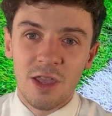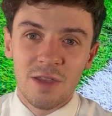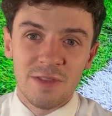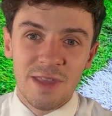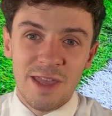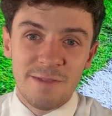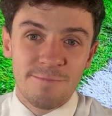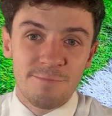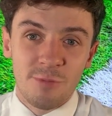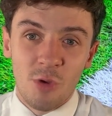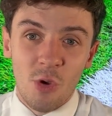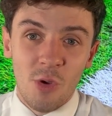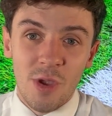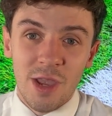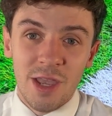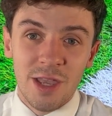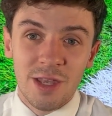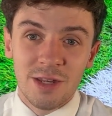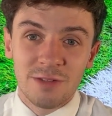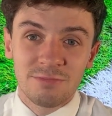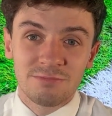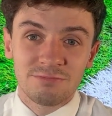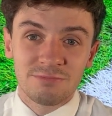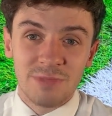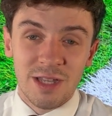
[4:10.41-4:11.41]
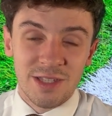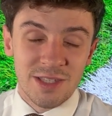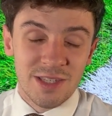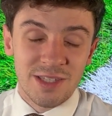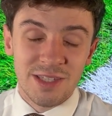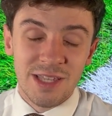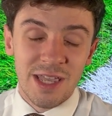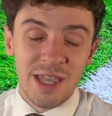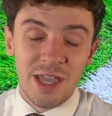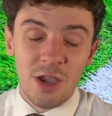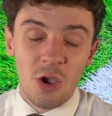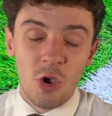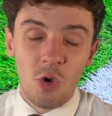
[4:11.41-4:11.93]
They've brought in, as I
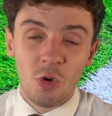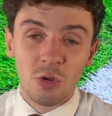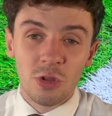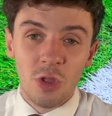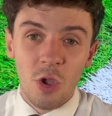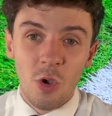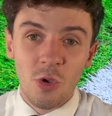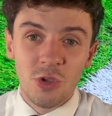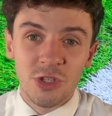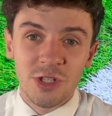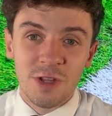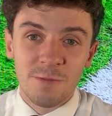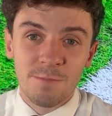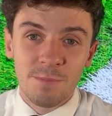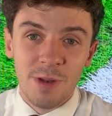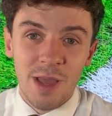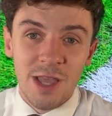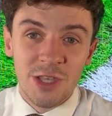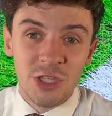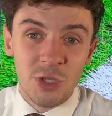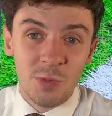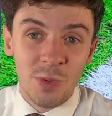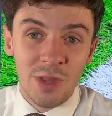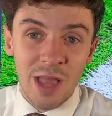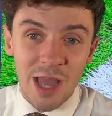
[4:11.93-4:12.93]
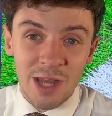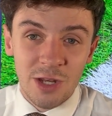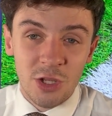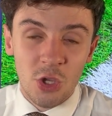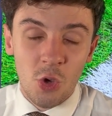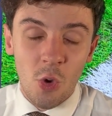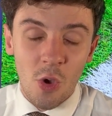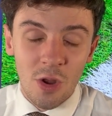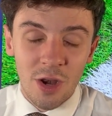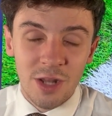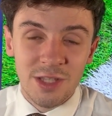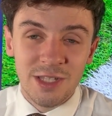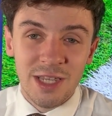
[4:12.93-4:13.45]
say, a whole host of players who will add
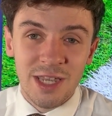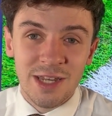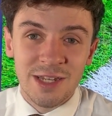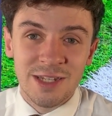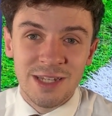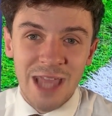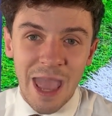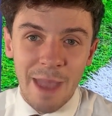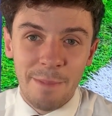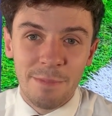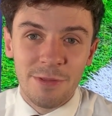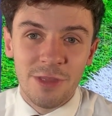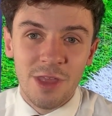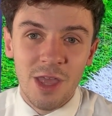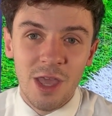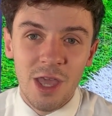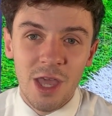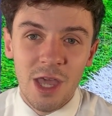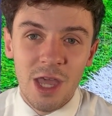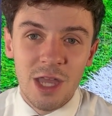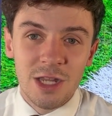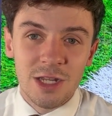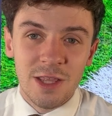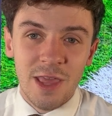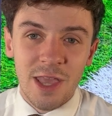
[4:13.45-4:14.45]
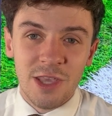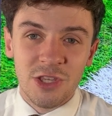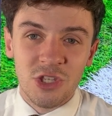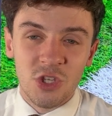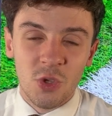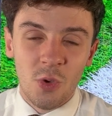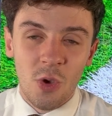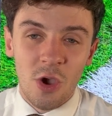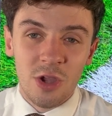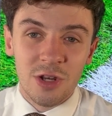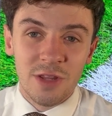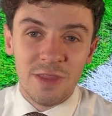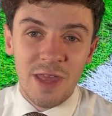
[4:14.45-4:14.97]
quality and depth to their
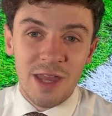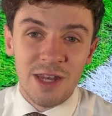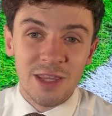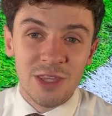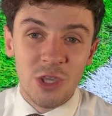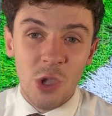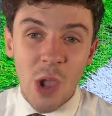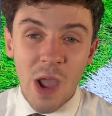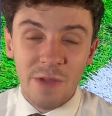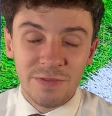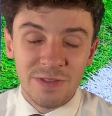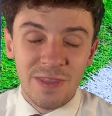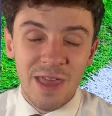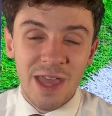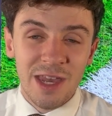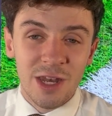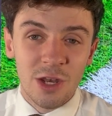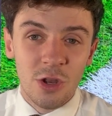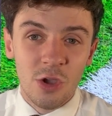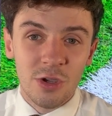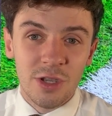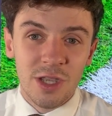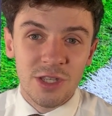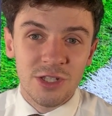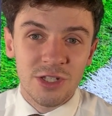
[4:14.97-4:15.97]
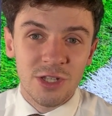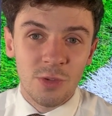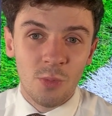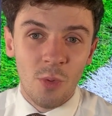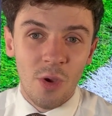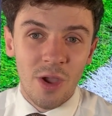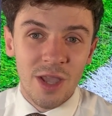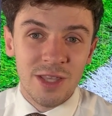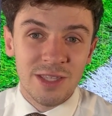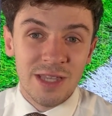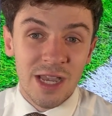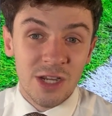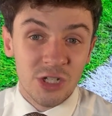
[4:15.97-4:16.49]
squad. And then you have to then look as to
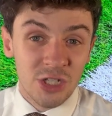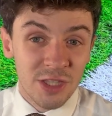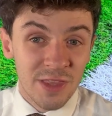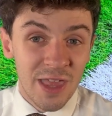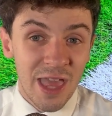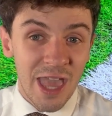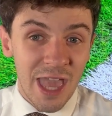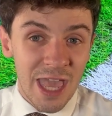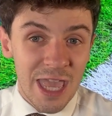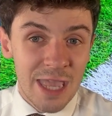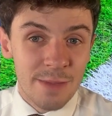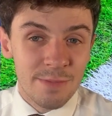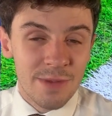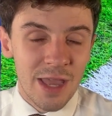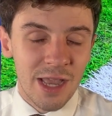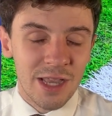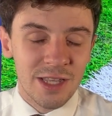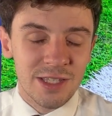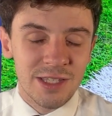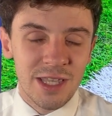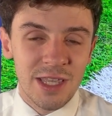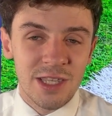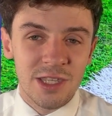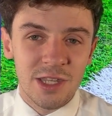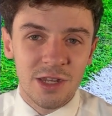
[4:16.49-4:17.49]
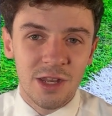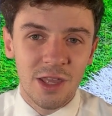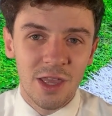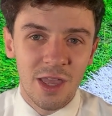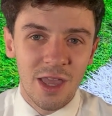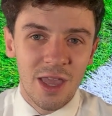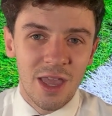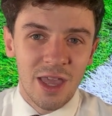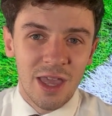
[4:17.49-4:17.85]
what is actually the aim next season.